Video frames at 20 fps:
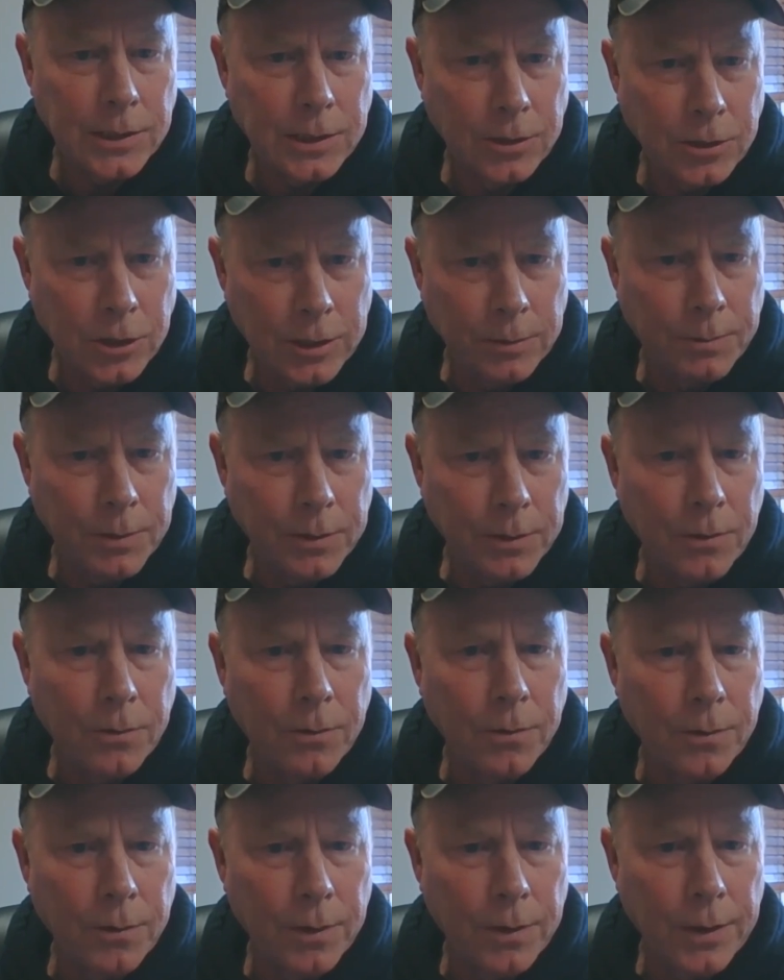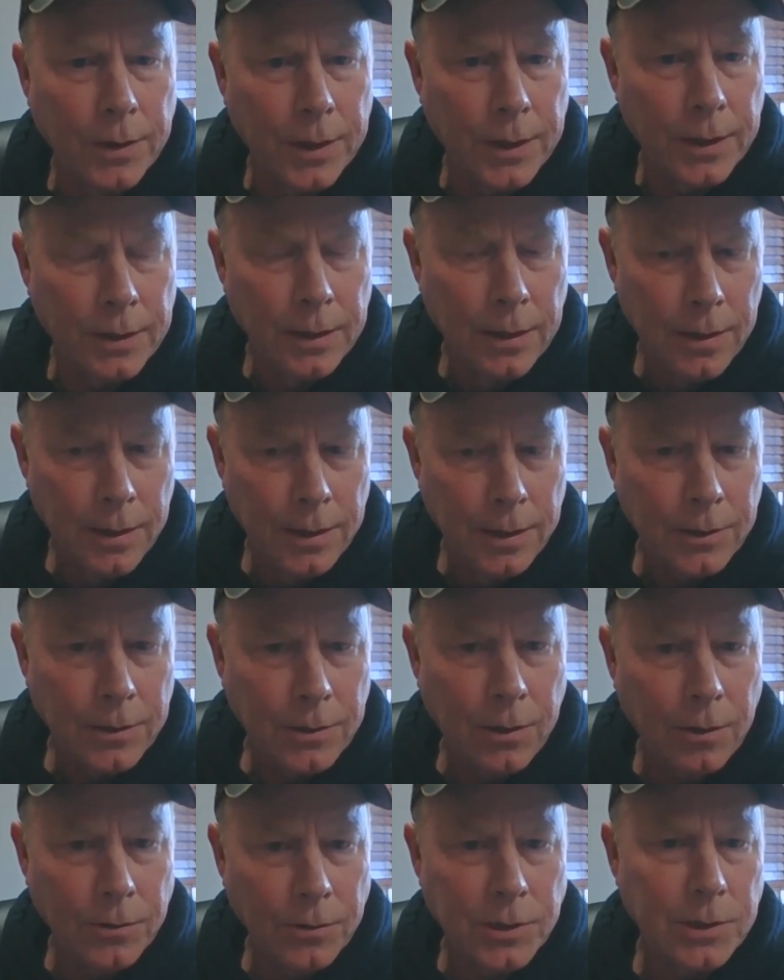cheaper corn and
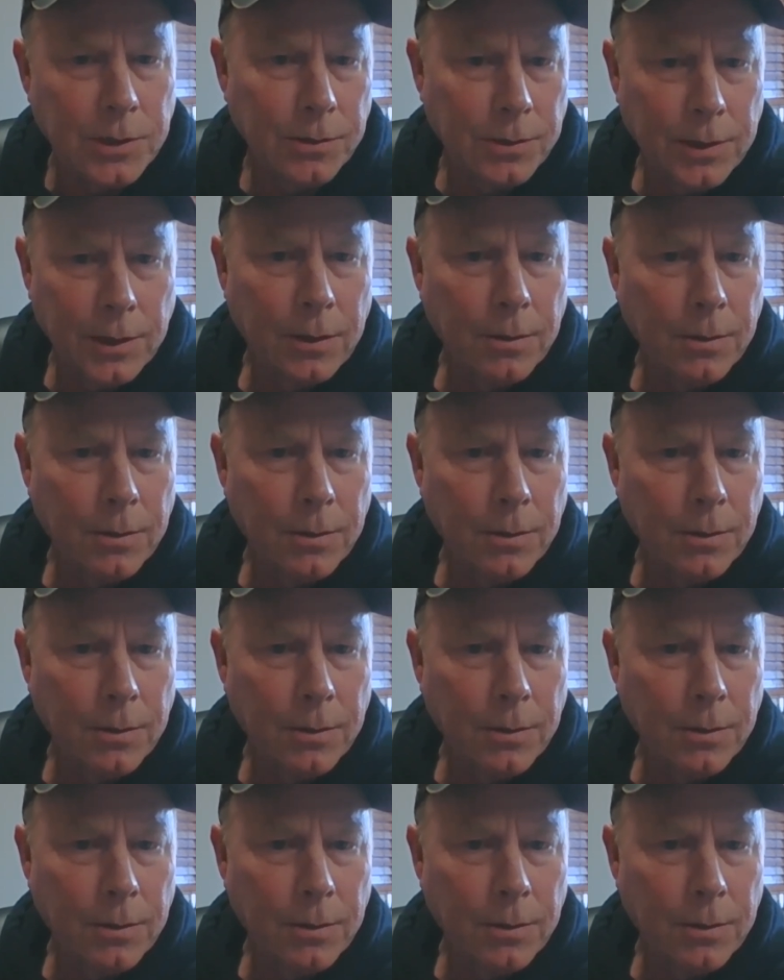closer to the